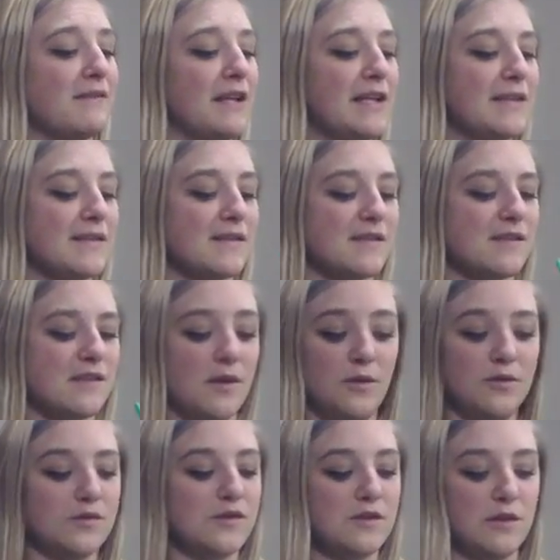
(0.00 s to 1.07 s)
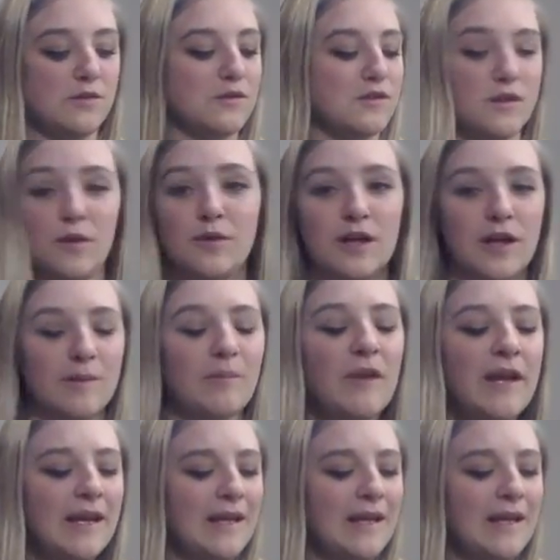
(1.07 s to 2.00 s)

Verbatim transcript: That is so, so, so good.